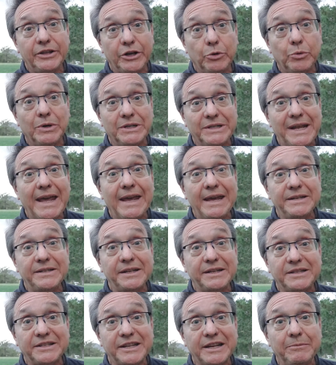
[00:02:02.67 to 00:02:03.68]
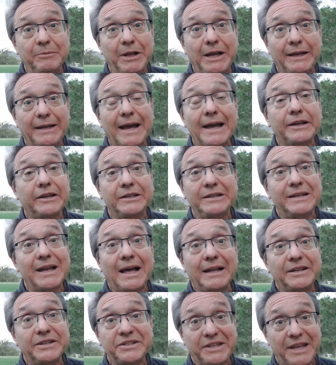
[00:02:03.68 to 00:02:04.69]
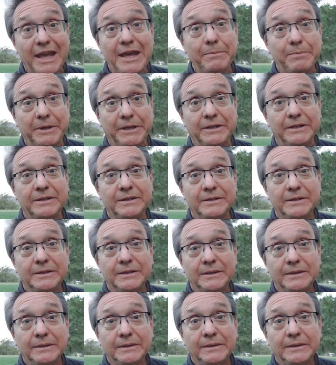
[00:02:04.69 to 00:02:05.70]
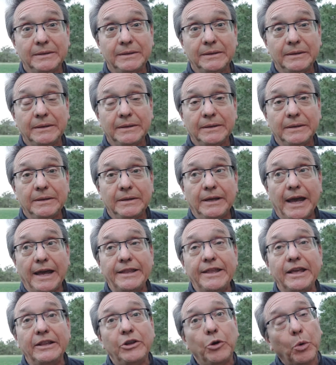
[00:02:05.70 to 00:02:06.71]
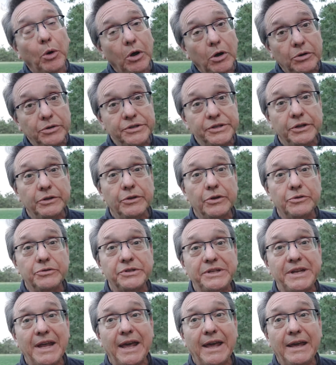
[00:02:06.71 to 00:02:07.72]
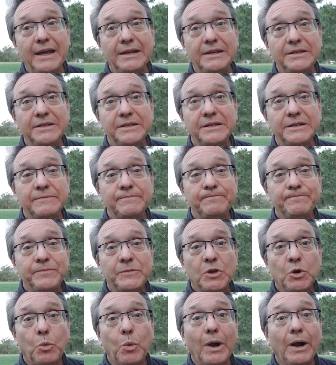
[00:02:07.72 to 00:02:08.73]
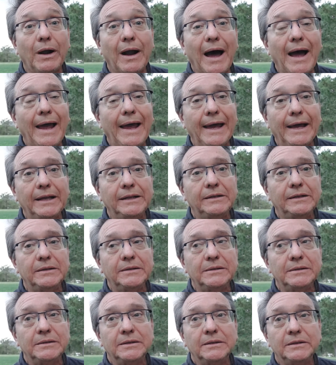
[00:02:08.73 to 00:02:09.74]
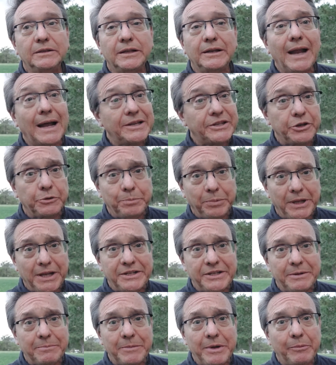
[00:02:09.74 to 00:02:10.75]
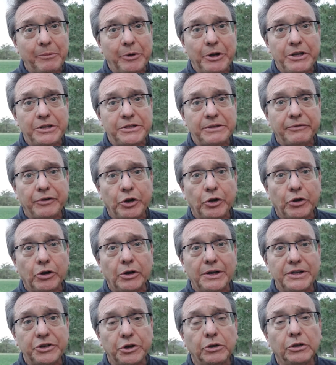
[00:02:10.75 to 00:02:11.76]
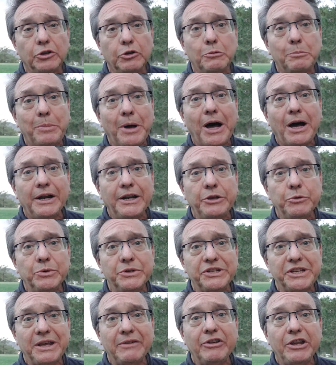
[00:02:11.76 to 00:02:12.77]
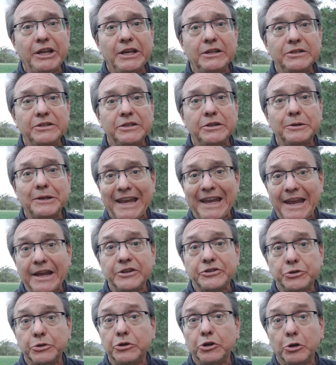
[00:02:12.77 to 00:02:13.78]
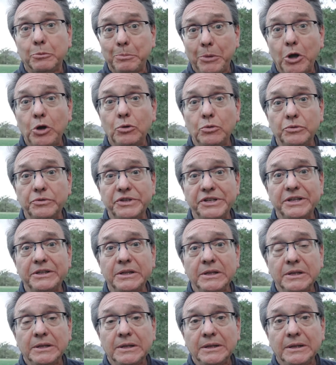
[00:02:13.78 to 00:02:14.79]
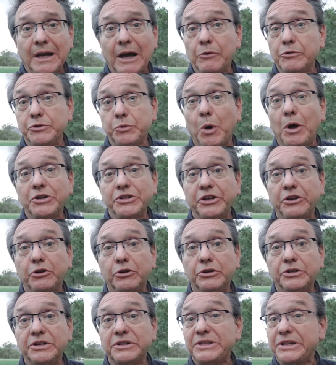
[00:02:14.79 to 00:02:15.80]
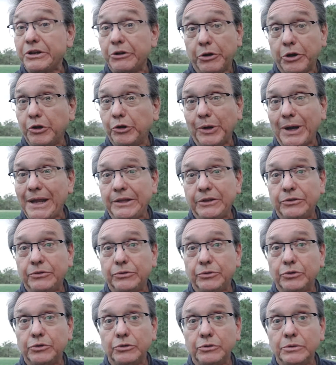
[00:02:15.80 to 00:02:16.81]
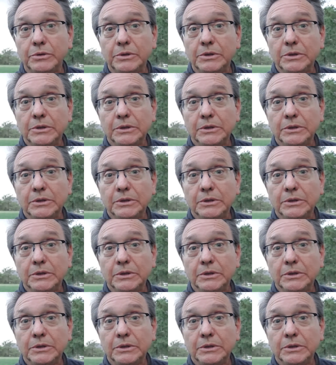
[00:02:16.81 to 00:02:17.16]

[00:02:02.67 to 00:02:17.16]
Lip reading: there were days it seemed like I could not escape it. And then there were also those days where I had the not so pleasant memories of her as her little body was giving in to the cancer in her bones, and I was watching her deteriorate through